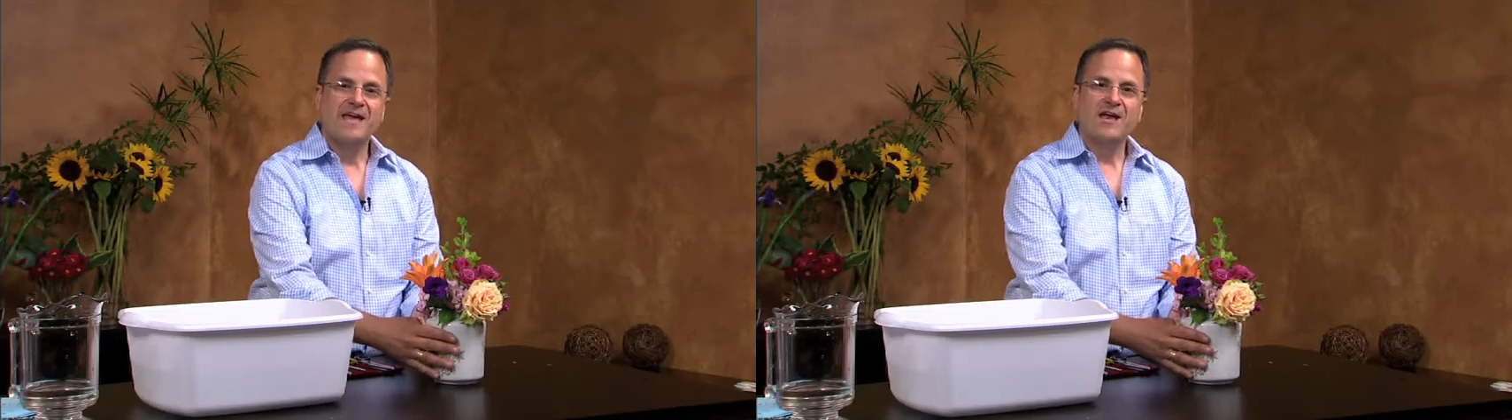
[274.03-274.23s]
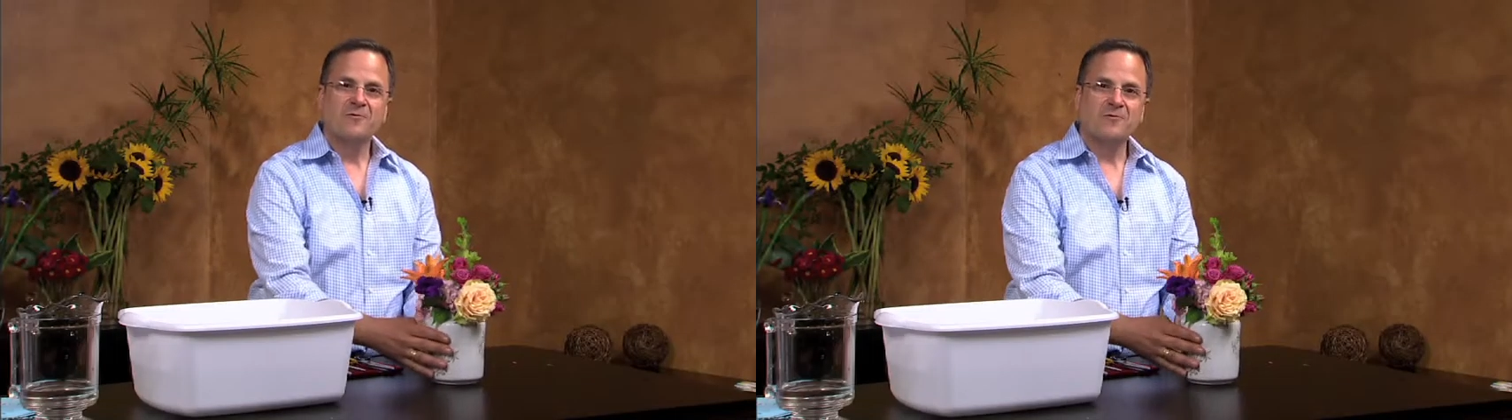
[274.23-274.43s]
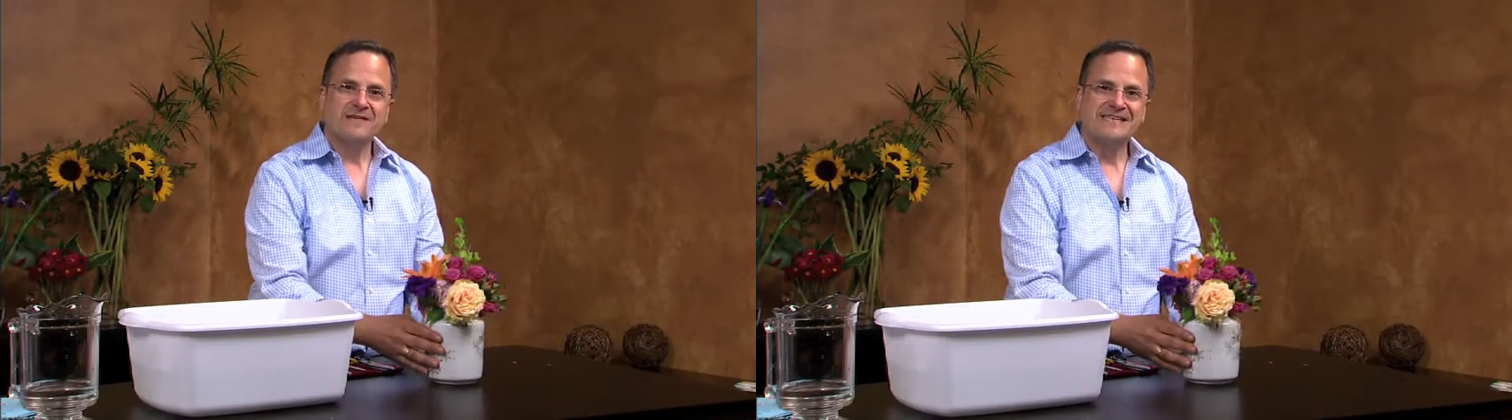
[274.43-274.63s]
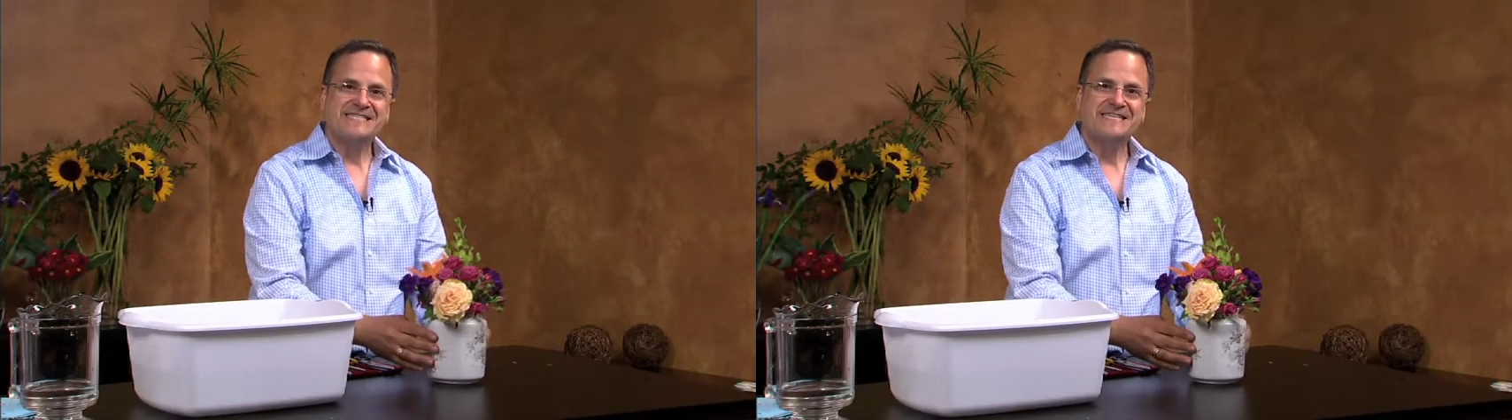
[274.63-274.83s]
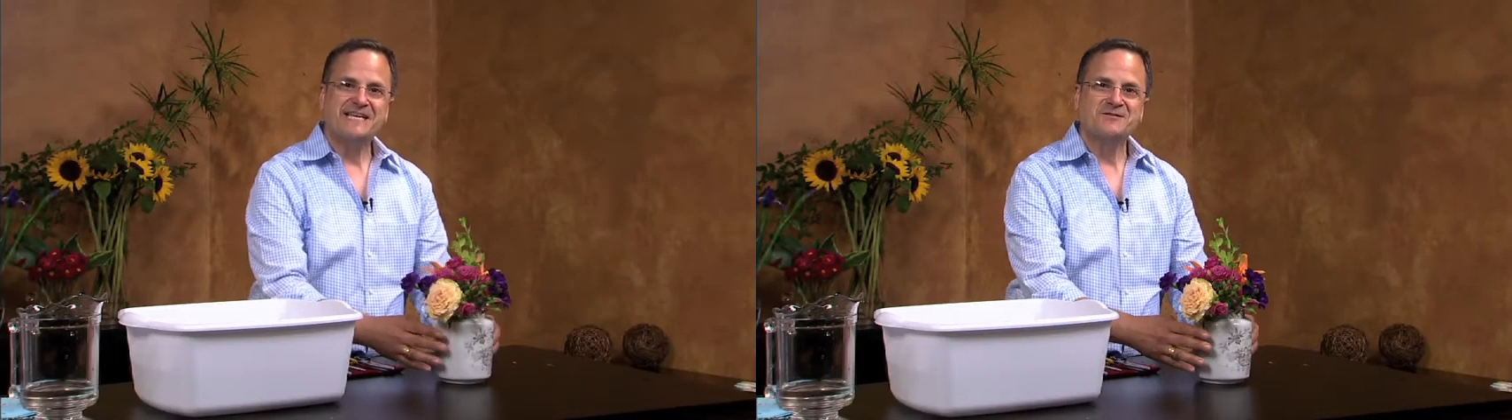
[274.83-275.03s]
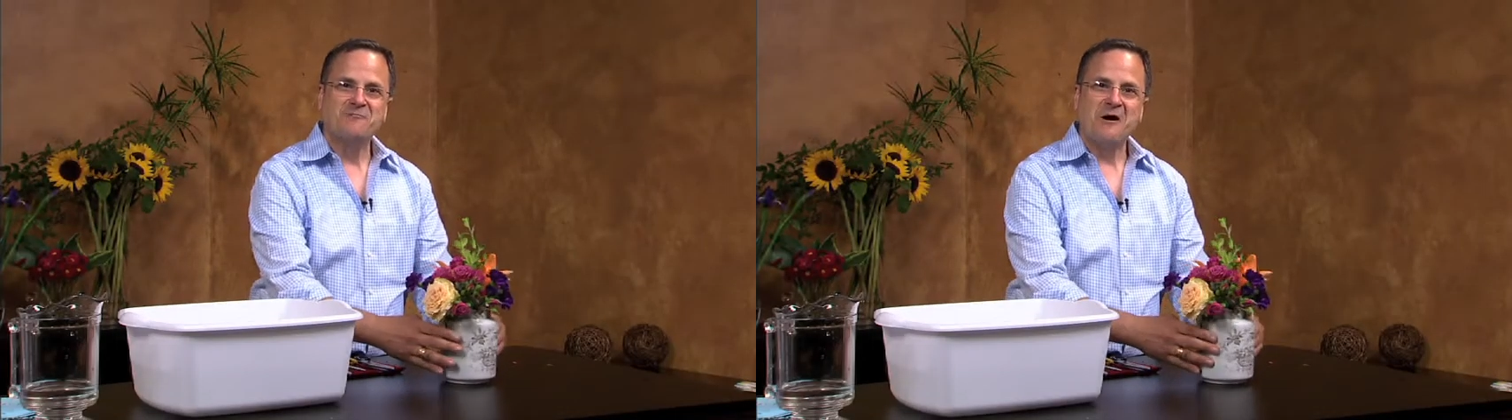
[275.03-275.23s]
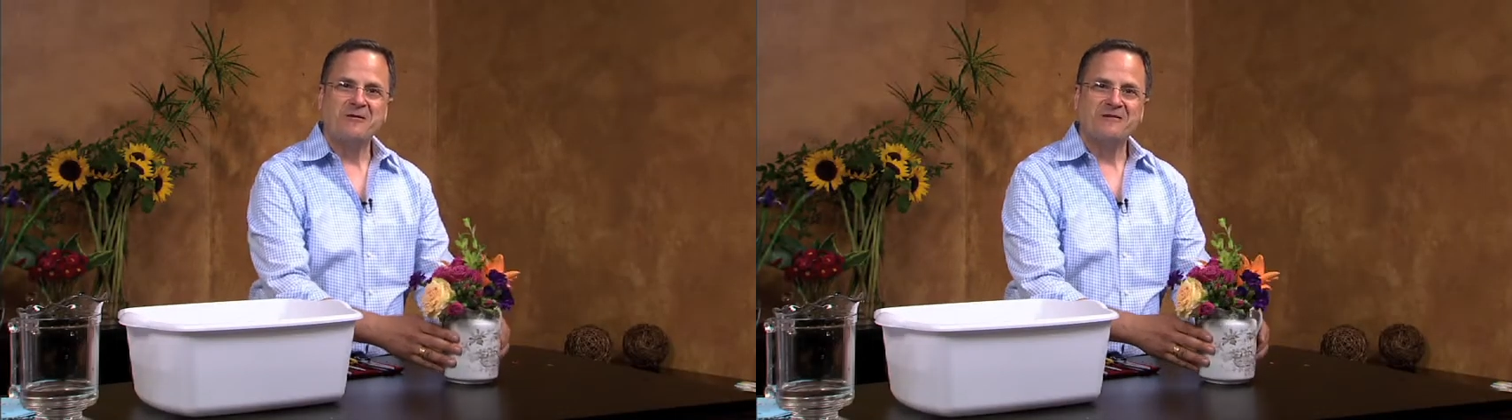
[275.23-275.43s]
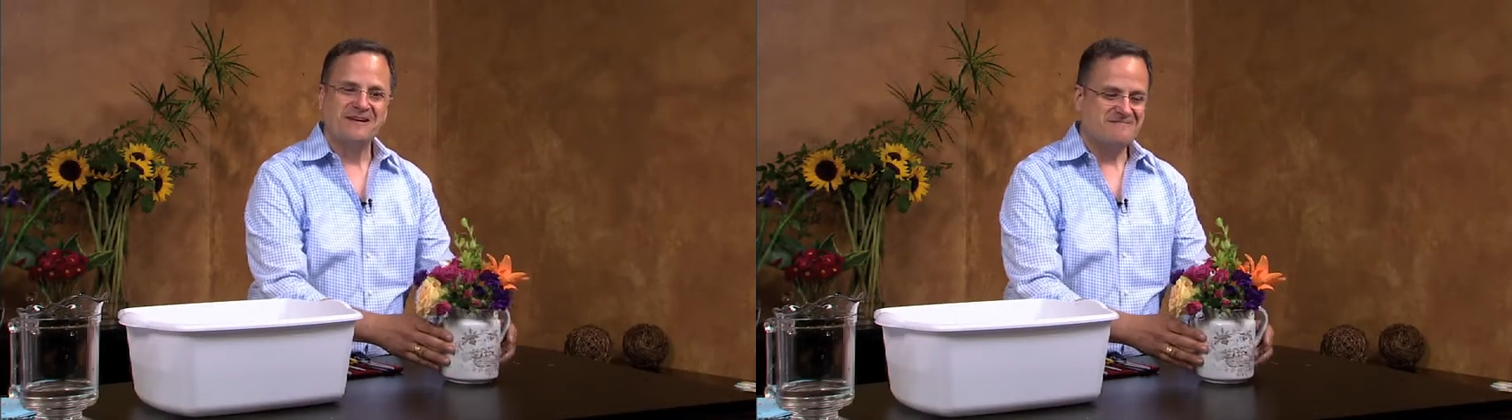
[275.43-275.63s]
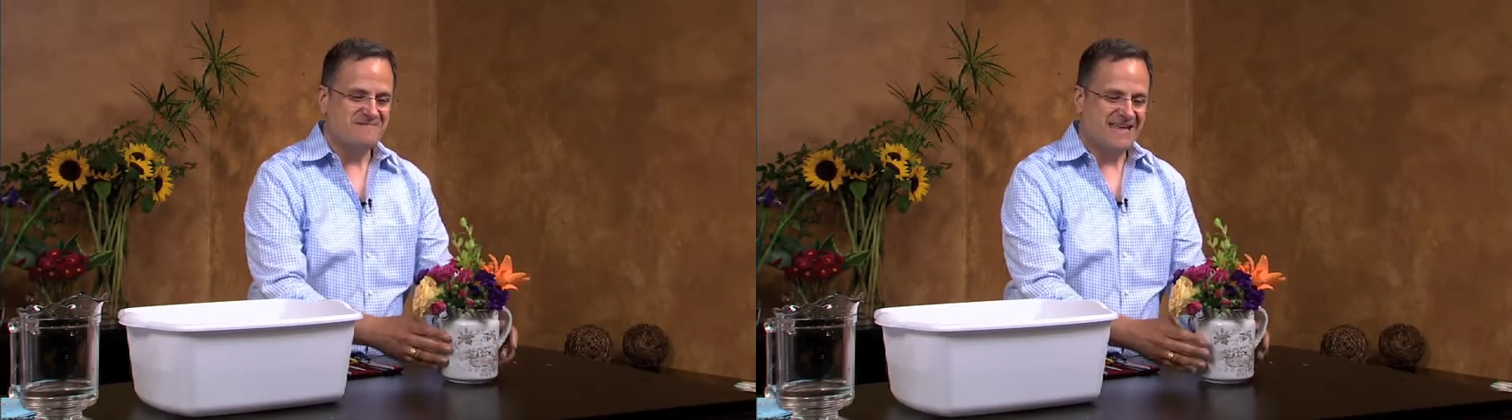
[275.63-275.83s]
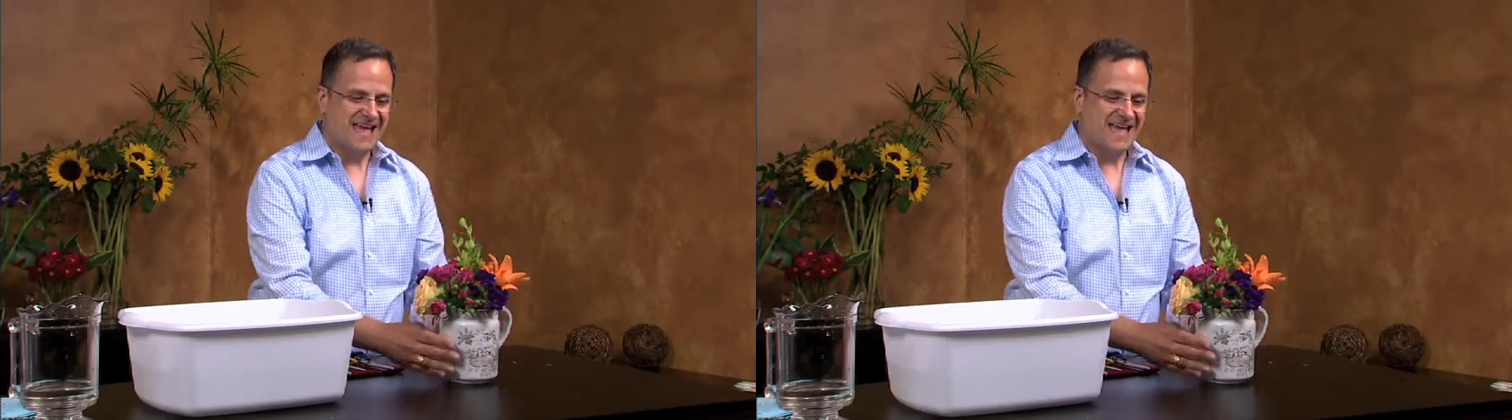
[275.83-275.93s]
It really says welcome,